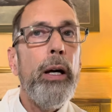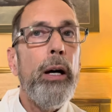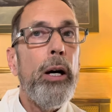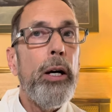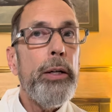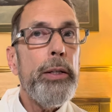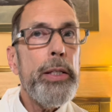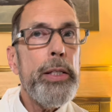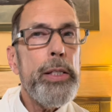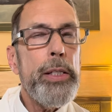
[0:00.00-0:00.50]

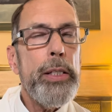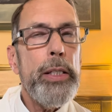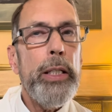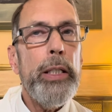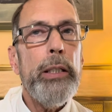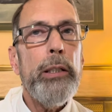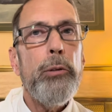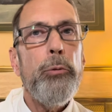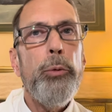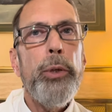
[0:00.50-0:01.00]
I see
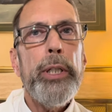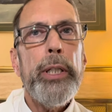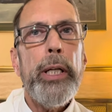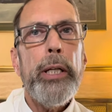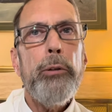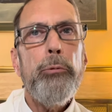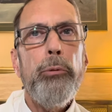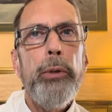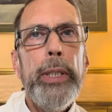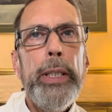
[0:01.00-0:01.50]
it when
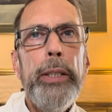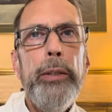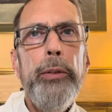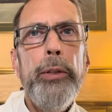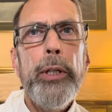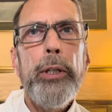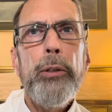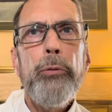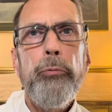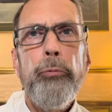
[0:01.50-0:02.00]
I read
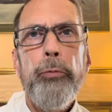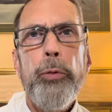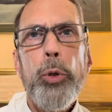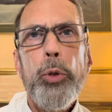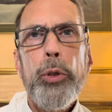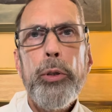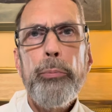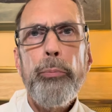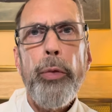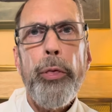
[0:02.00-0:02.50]
their
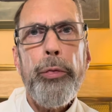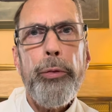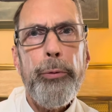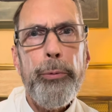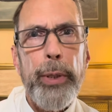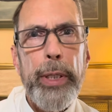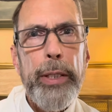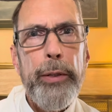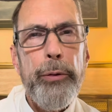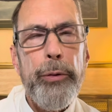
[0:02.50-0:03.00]
Form
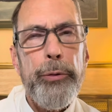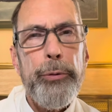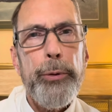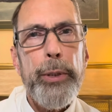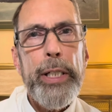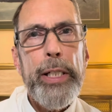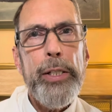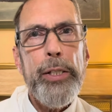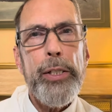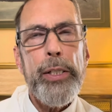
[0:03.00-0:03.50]

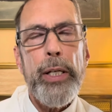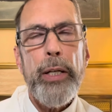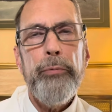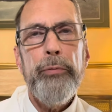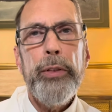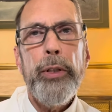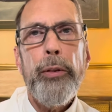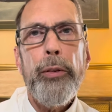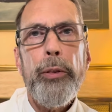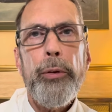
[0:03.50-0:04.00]

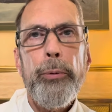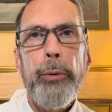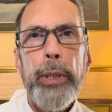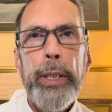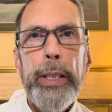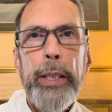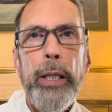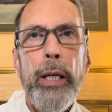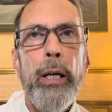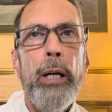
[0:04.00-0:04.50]

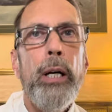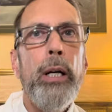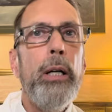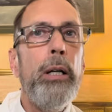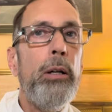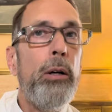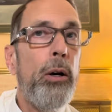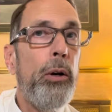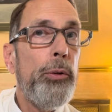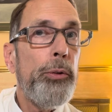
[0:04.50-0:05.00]
3373,
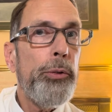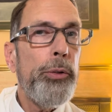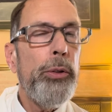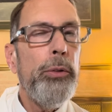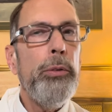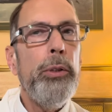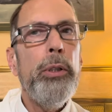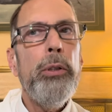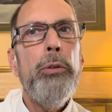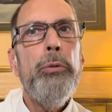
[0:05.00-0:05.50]

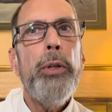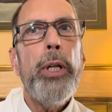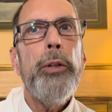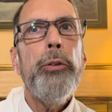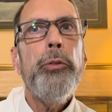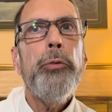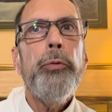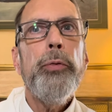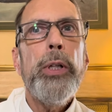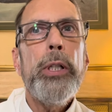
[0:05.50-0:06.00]
also known
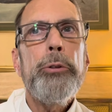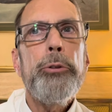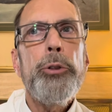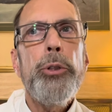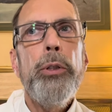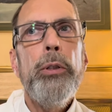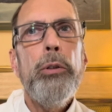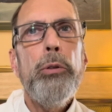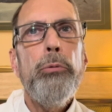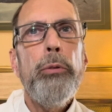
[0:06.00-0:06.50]
as
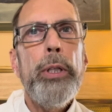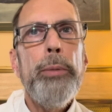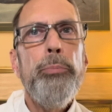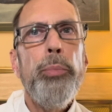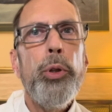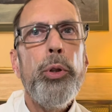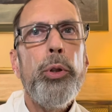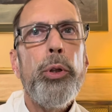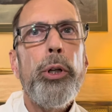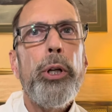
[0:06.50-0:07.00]
Functional
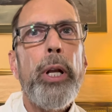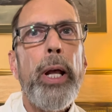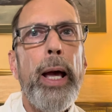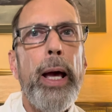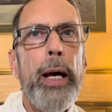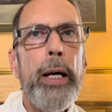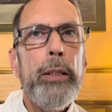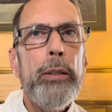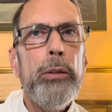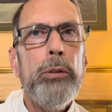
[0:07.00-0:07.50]
Report
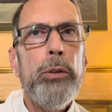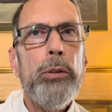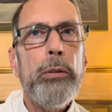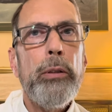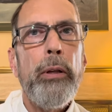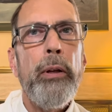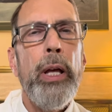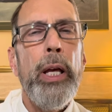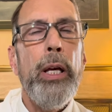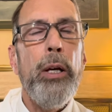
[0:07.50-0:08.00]

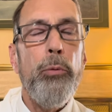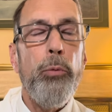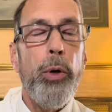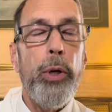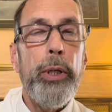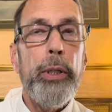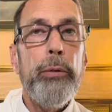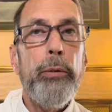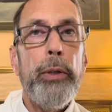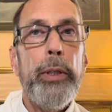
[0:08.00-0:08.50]
Adult,
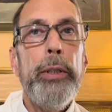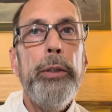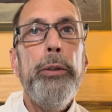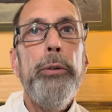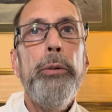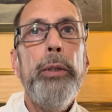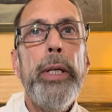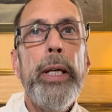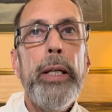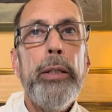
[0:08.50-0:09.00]
where
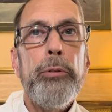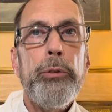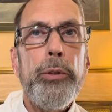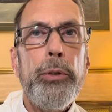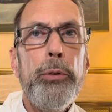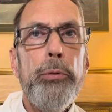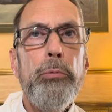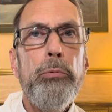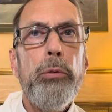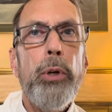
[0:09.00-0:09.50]
you get
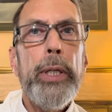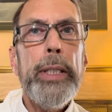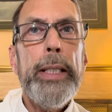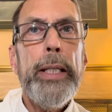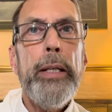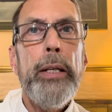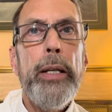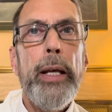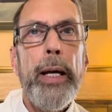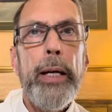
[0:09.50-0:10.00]
to
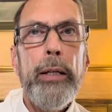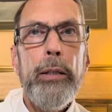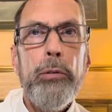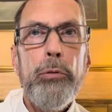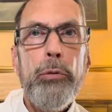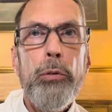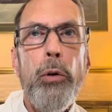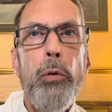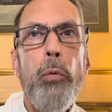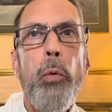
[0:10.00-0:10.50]
write
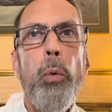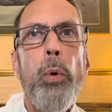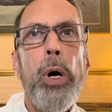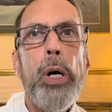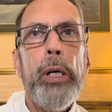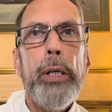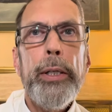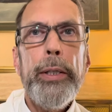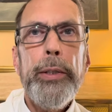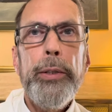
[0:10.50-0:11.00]
down
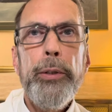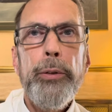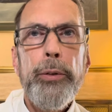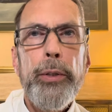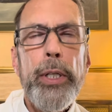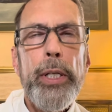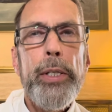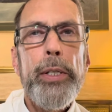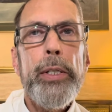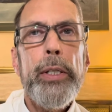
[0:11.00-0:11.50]
why you're
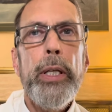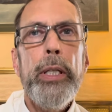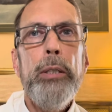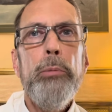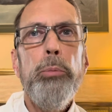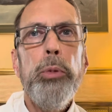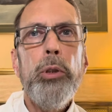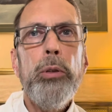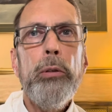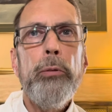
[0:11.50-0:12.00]

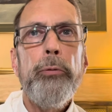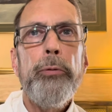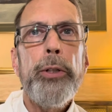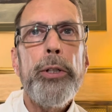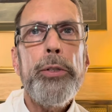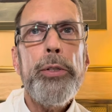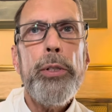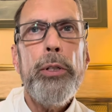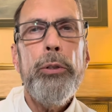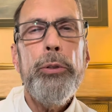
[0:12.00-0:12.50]
disabled
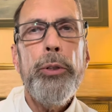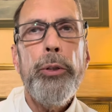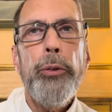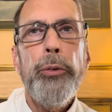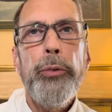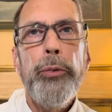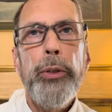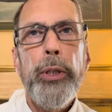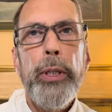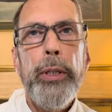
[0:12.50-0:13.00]
for Social
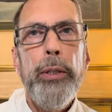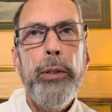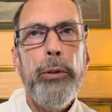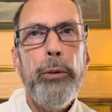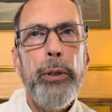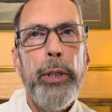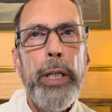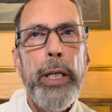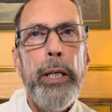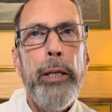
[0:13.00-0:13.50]

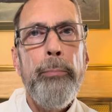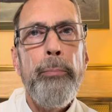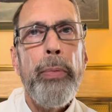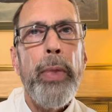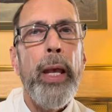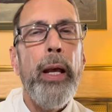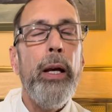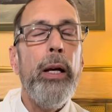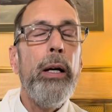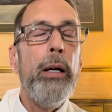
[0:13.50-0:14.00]
Security.
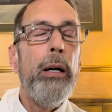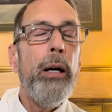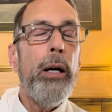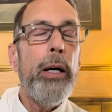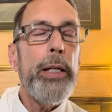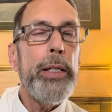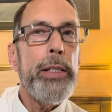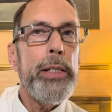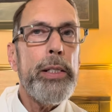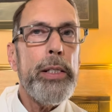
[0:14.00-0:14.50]

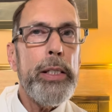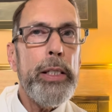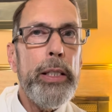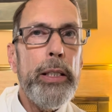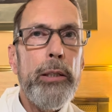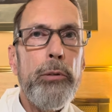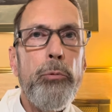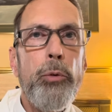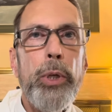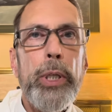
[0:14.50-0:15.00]
I see
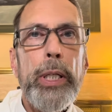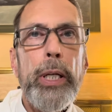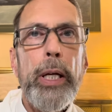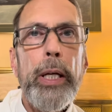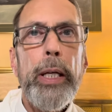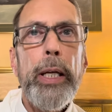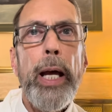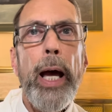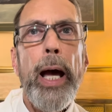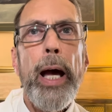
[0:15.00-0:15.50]
it when
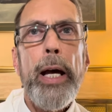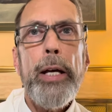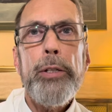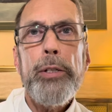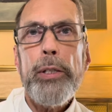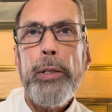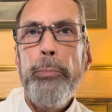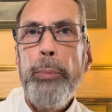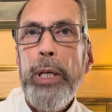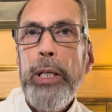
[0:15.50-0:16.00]
I
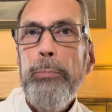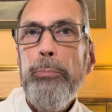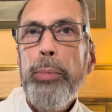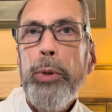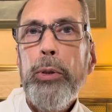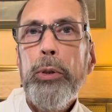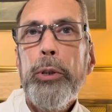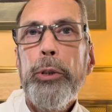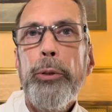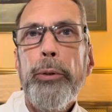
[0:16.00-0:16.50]
ask
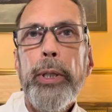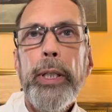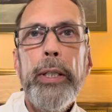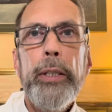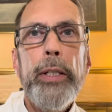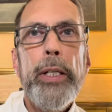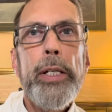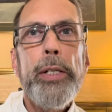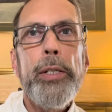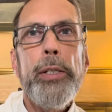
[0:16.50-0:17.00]
people
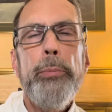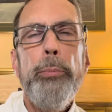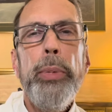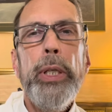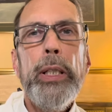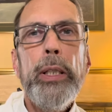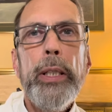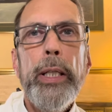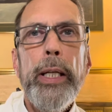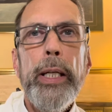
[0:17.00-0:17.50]
during
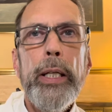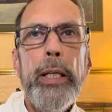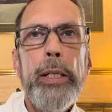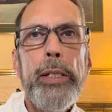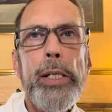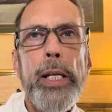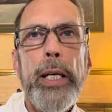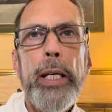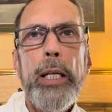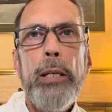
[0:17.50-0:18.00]
disability
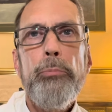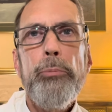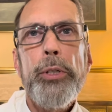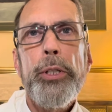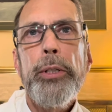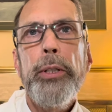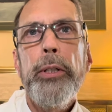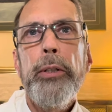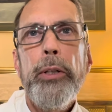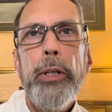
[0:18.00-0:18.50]
exams
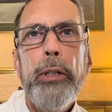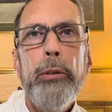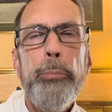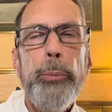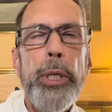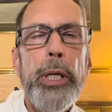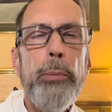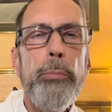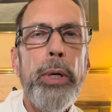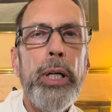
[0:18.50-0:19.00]
to tell
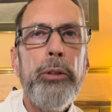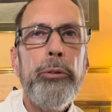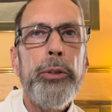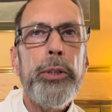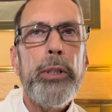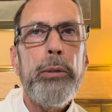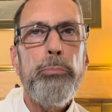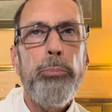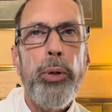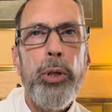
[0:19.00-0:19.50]
me about
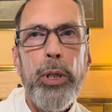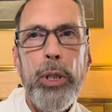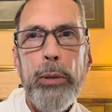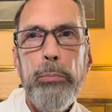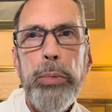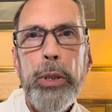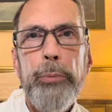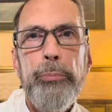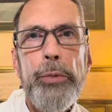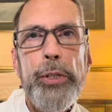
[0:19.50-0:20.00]
their
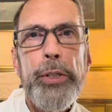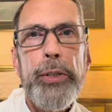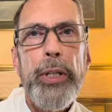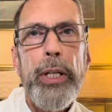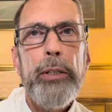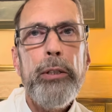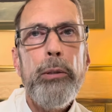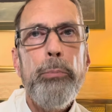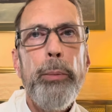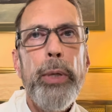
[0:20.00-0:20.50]
problems
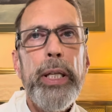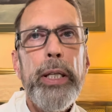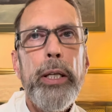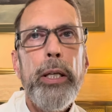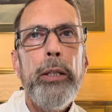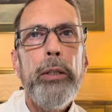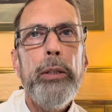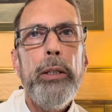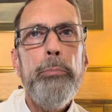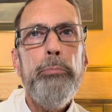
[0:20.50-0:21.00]
that are
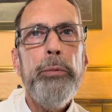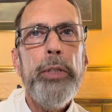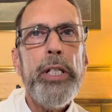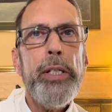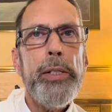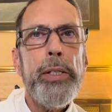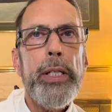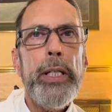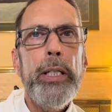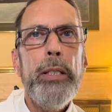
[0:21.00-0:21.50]
making them
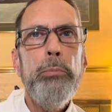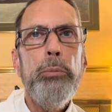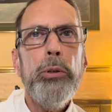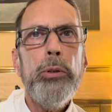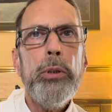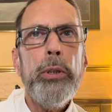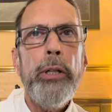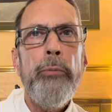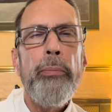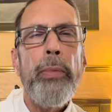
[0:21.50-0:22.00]

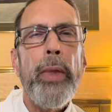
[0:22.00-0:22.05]
disabled.